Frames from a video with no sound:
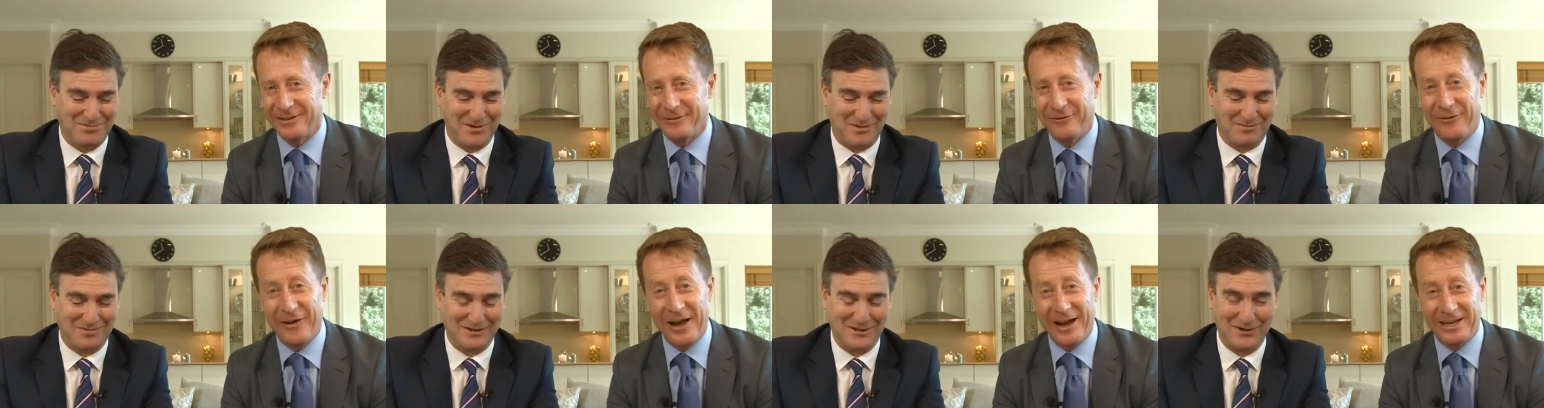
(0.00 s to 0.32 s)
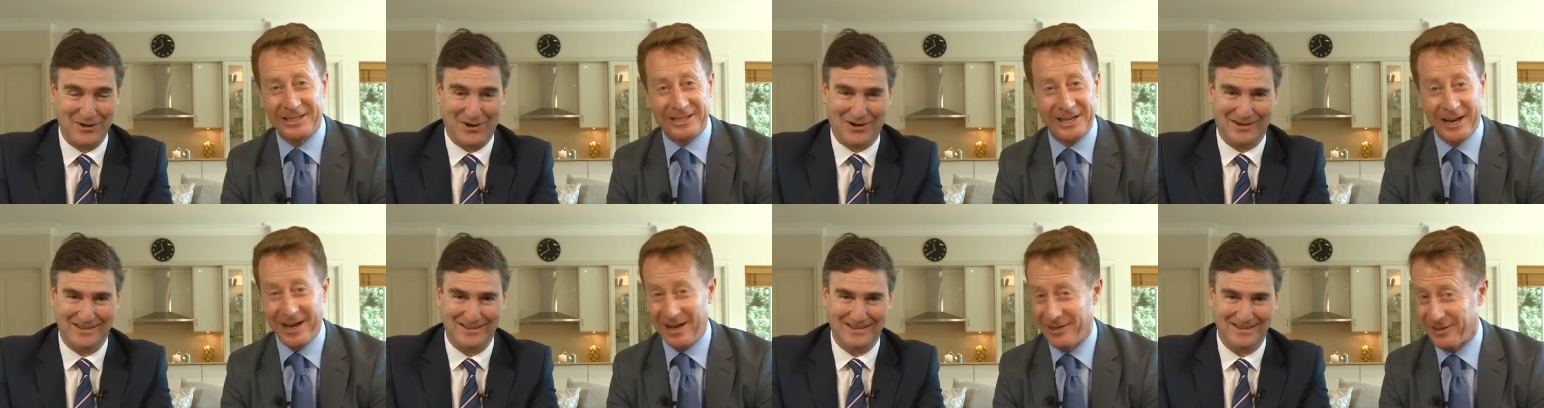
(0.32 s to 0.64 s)
Speaker 1: probably fact,
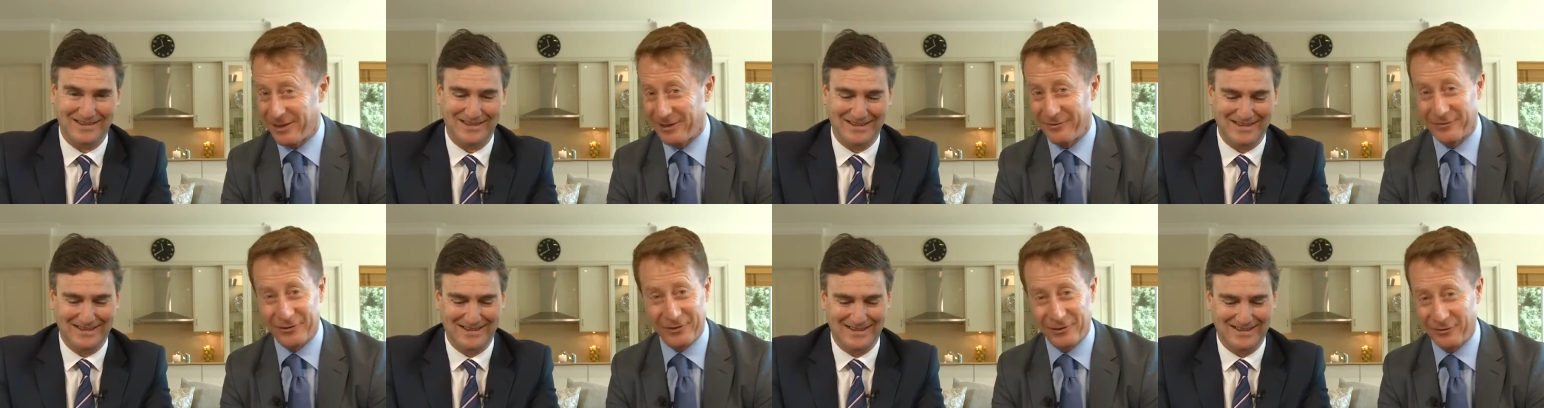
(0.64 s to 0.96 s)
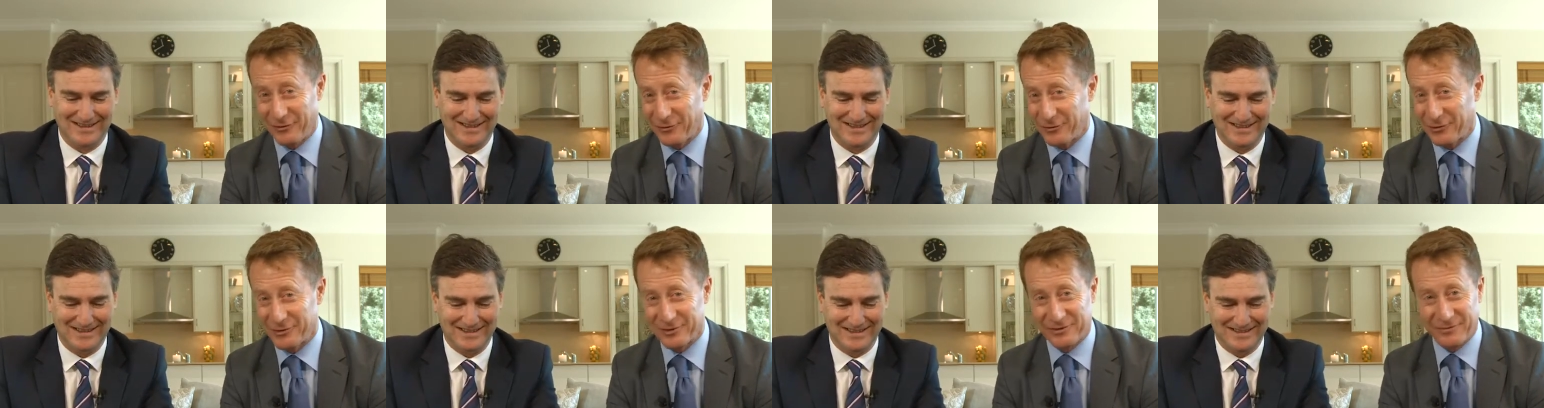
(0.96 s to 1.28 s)
not. I think for the
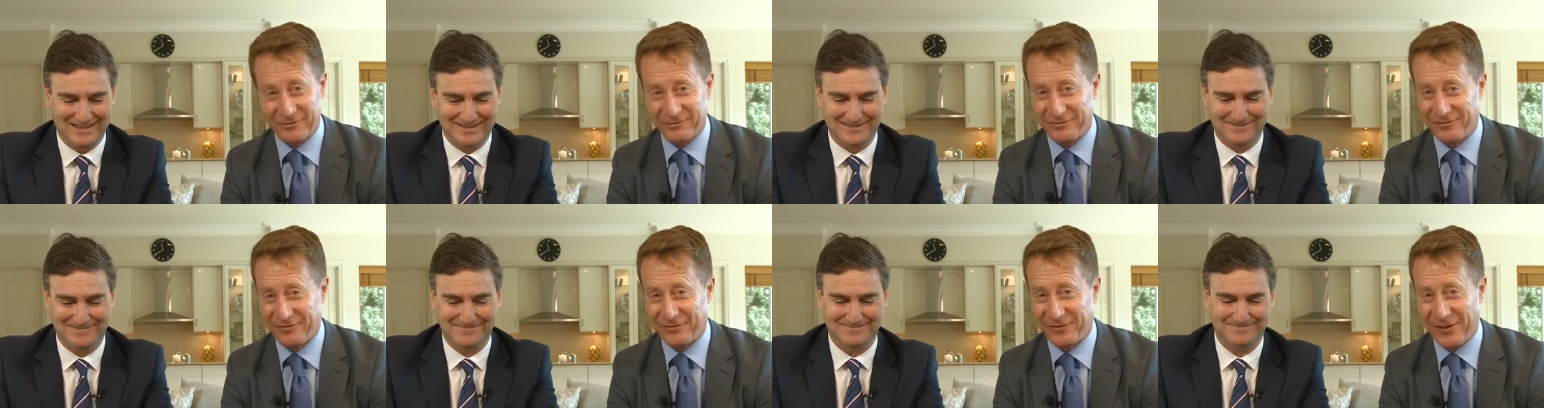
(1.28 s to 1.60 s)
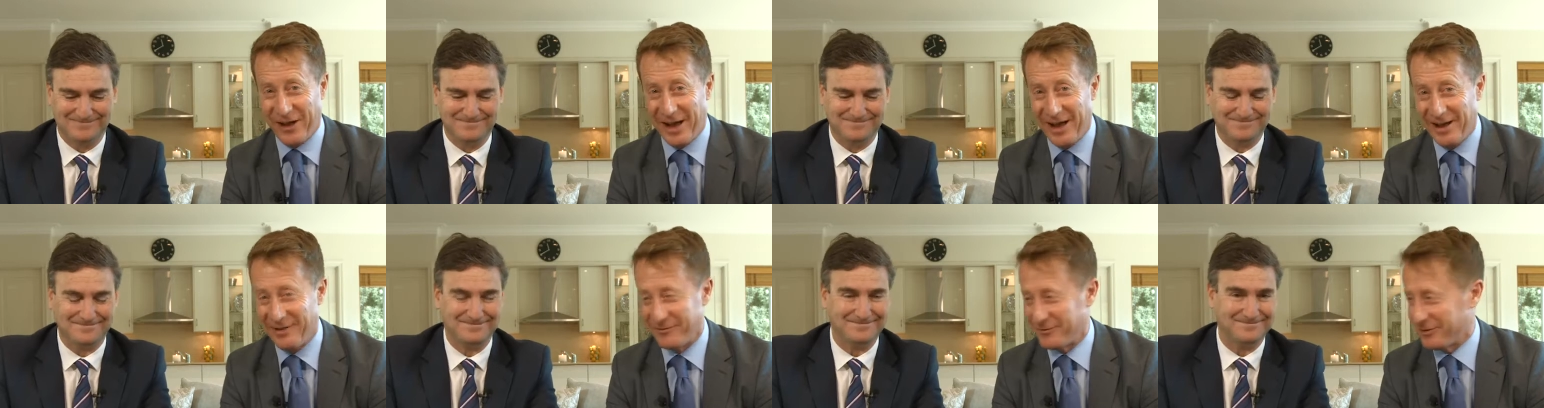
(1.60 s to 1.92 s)
first
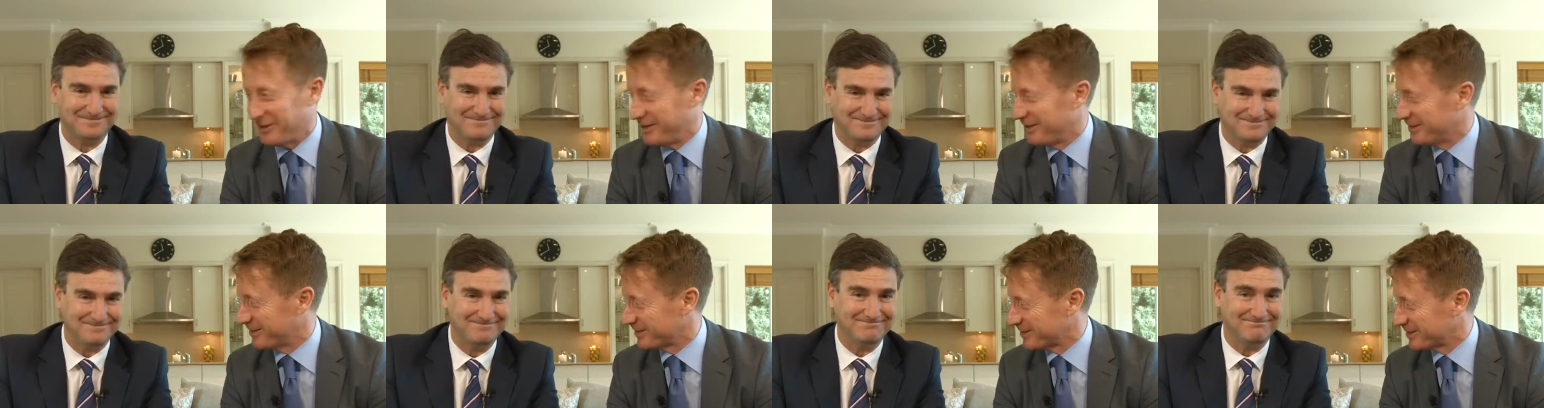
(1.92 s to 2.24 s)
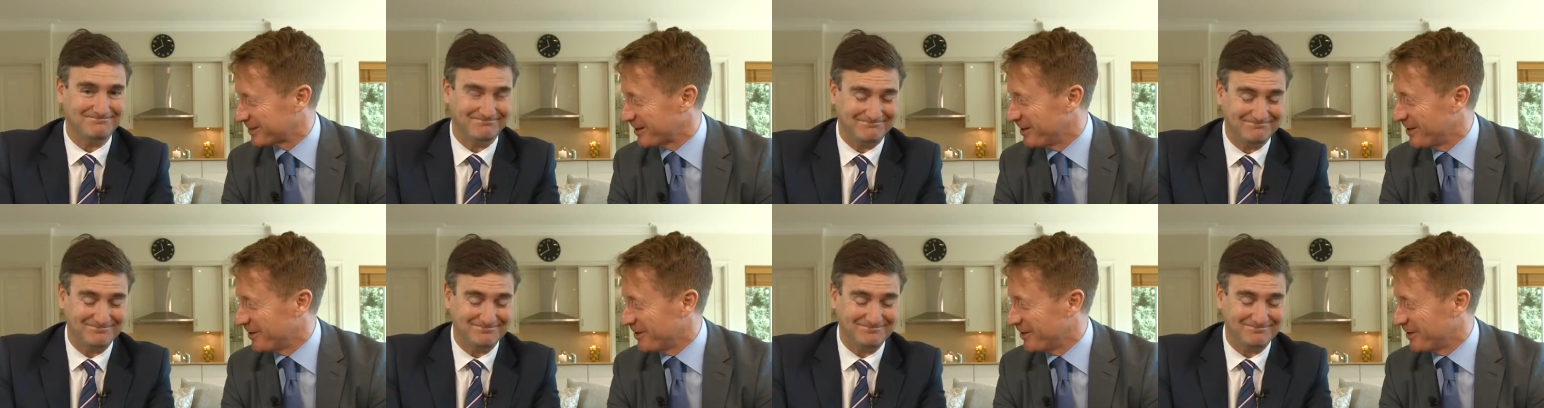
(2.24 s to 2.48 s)
five years,